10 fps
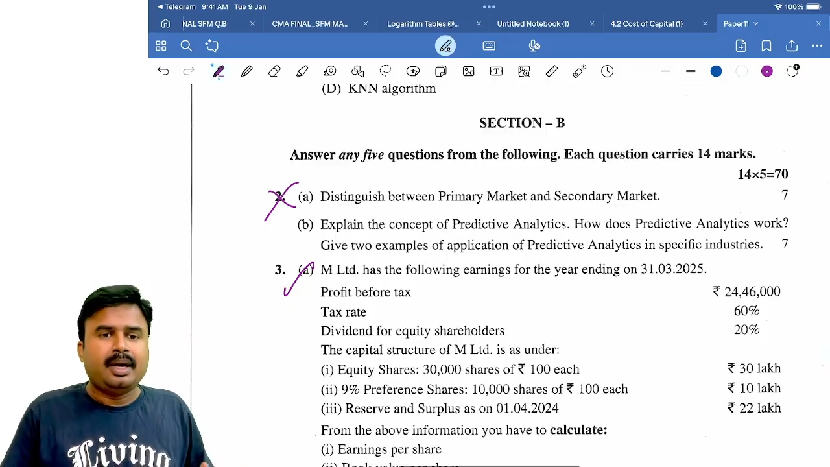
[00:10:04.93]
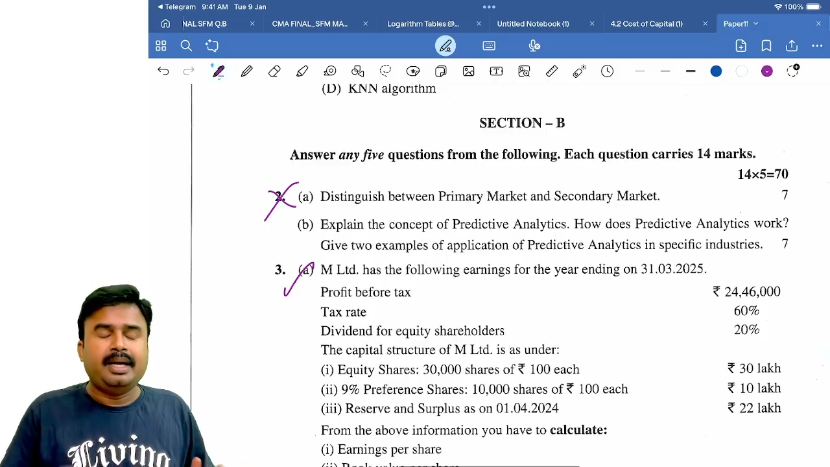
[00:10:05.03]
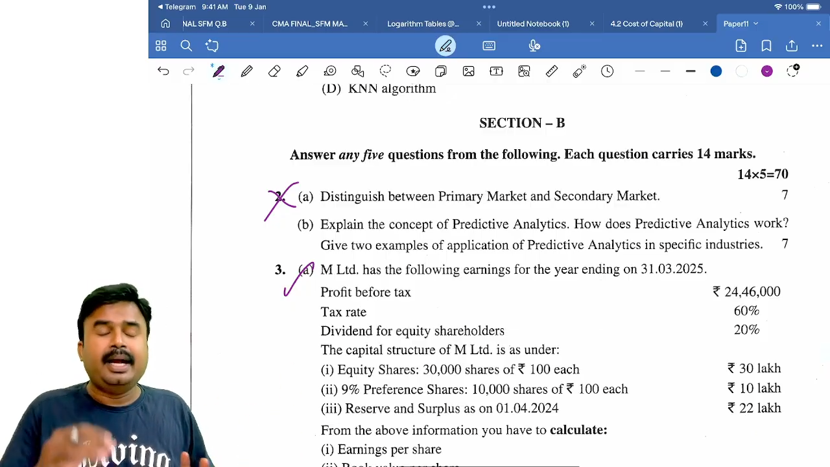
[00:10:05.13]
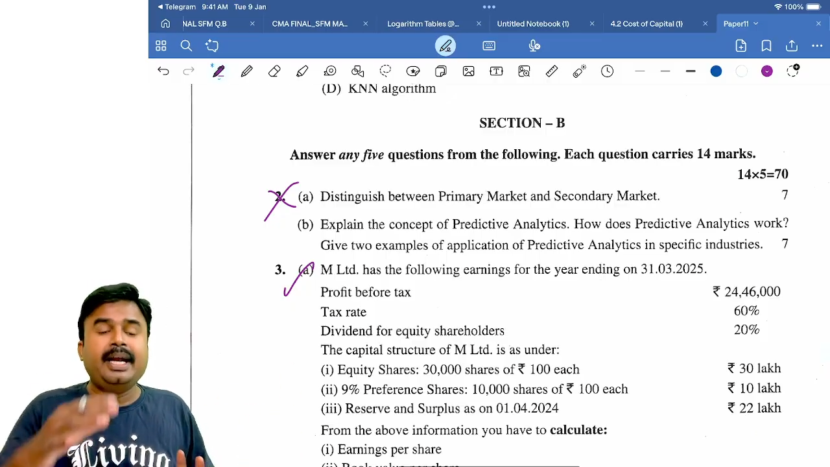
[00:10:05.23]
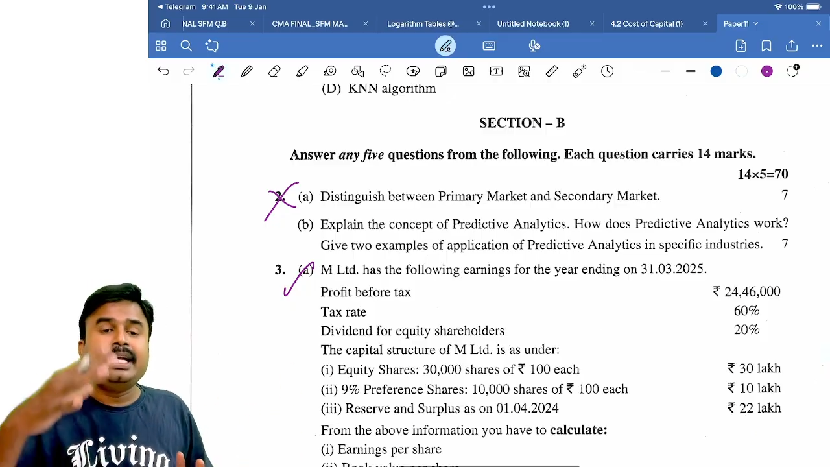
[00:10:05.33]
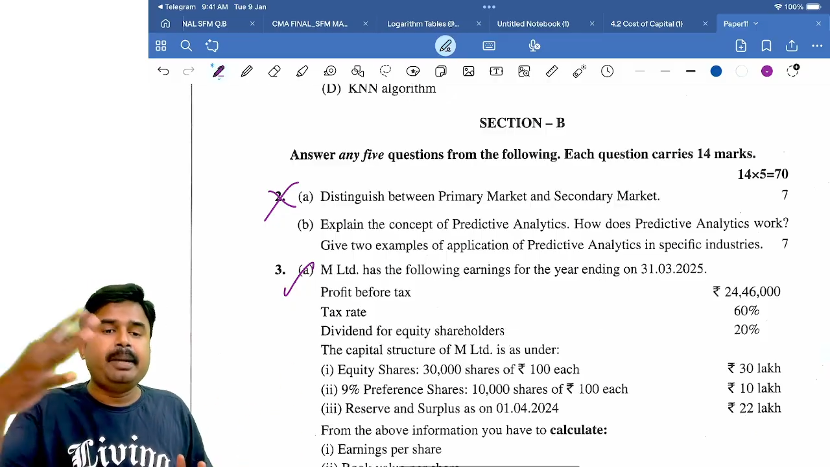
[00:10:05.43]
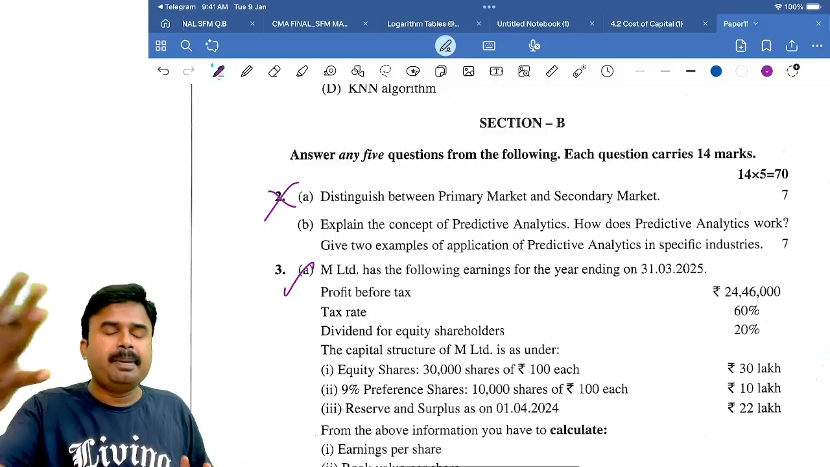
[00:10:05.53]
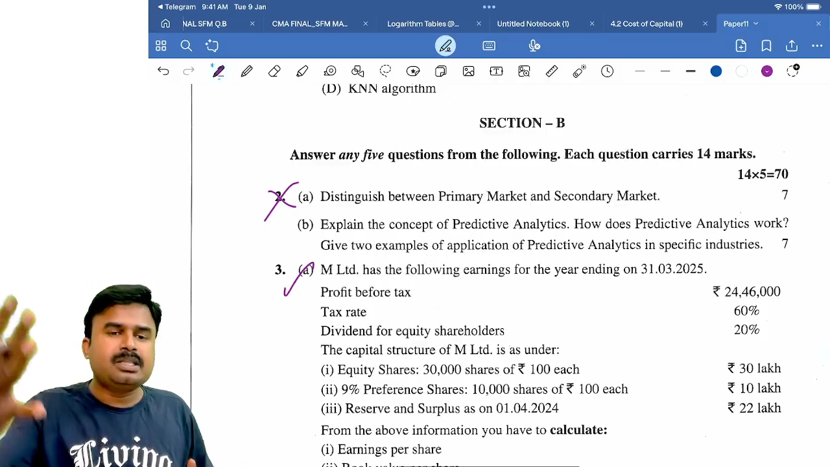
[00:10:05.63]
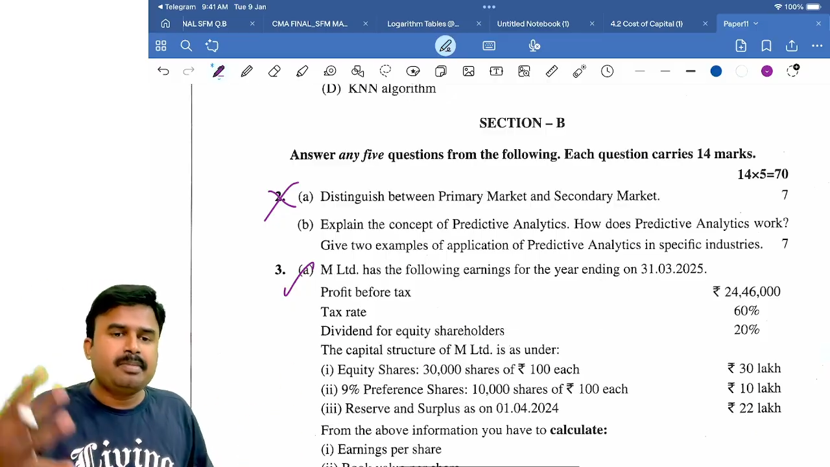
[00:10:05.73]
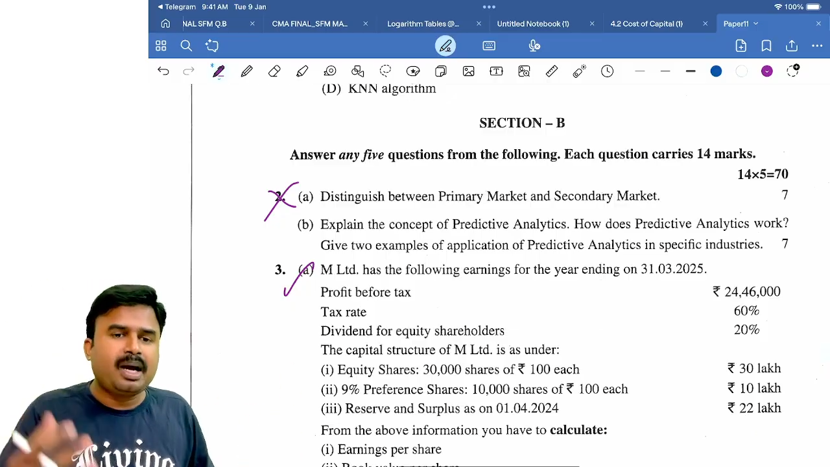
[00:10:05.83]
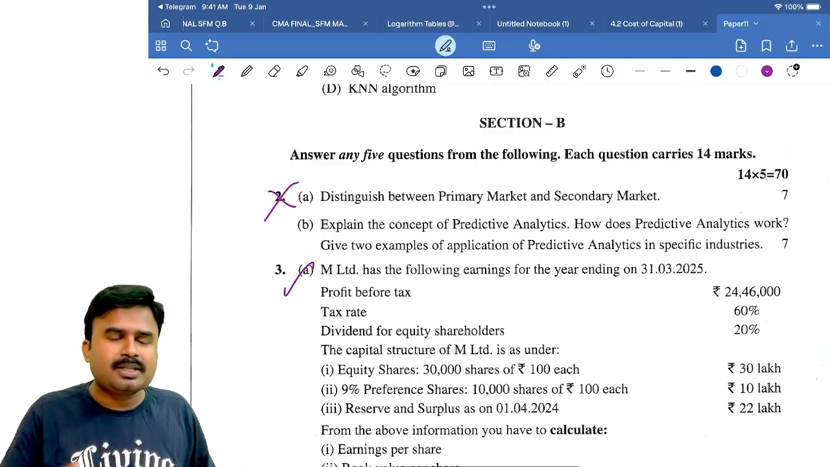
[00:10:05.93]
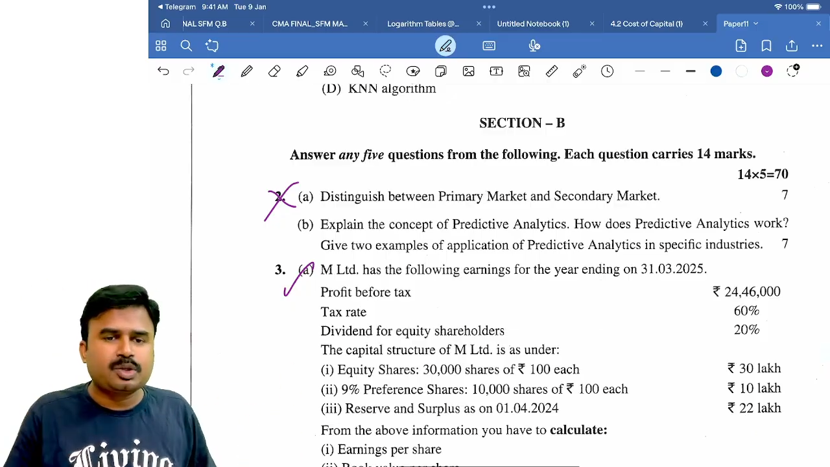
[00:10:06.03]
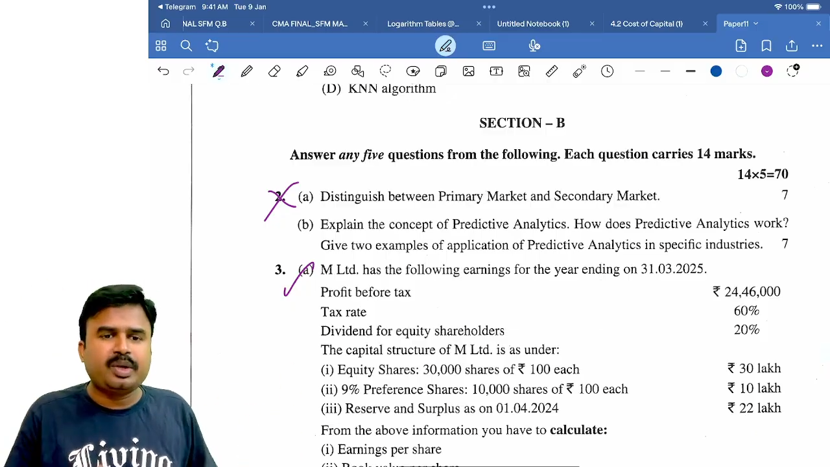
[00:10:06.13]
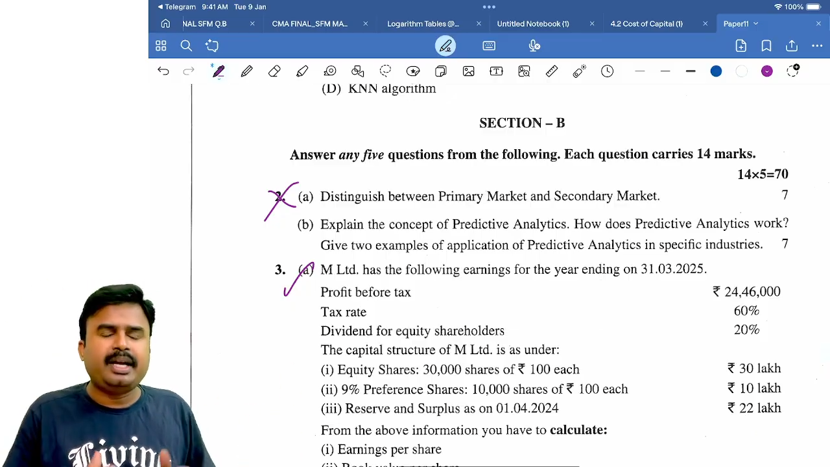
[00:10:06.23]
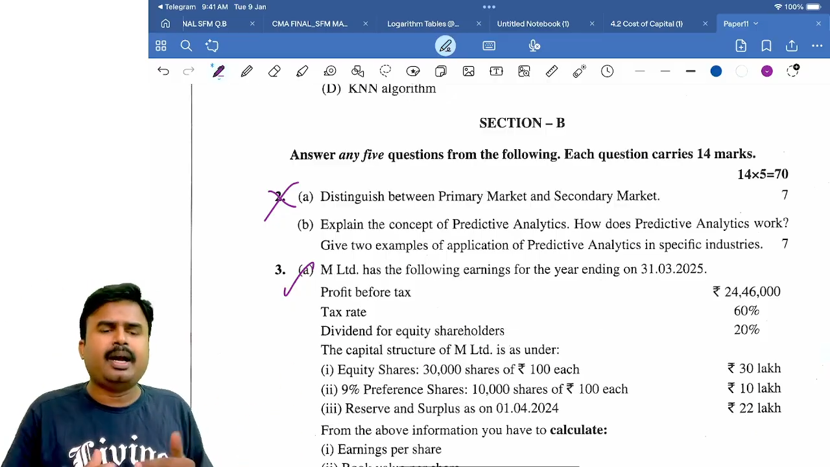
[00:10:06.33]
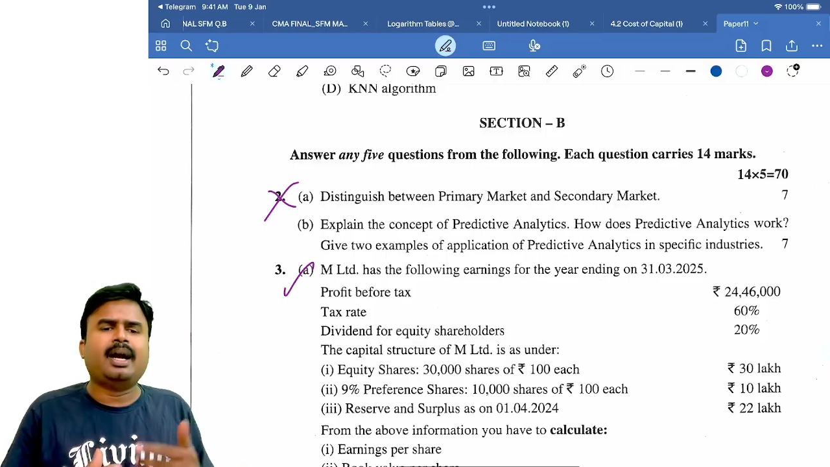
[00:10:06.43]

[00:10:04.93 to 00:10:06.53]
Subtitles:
and 90 plus marks to get